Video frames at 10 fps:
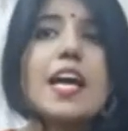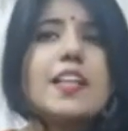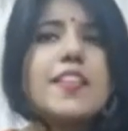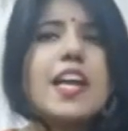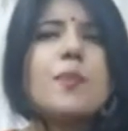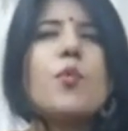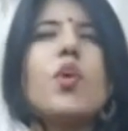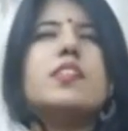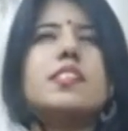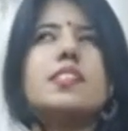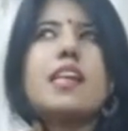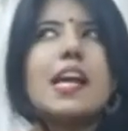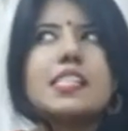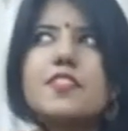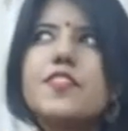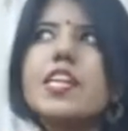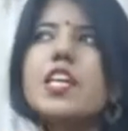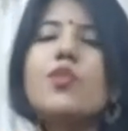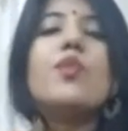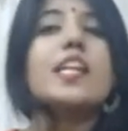They are more scientific,
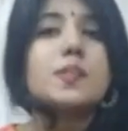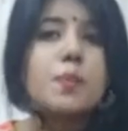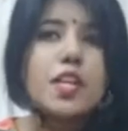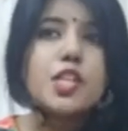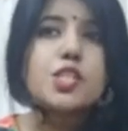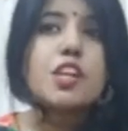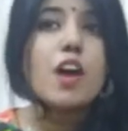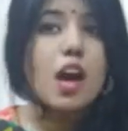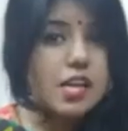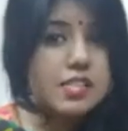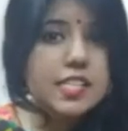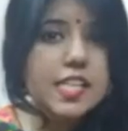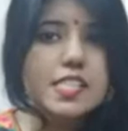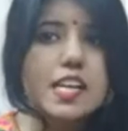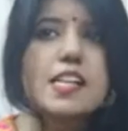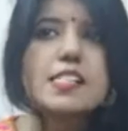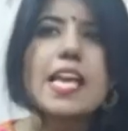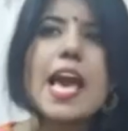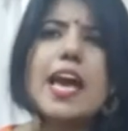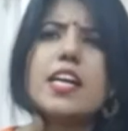explanation of hard data
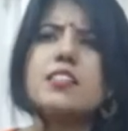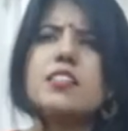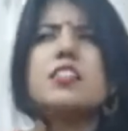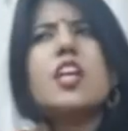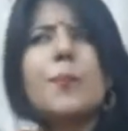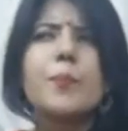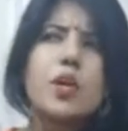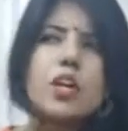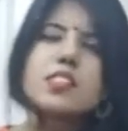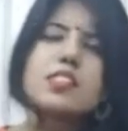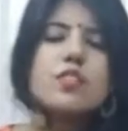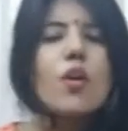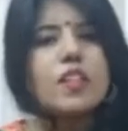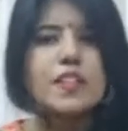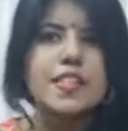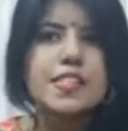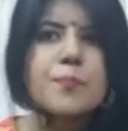and numbers, all this.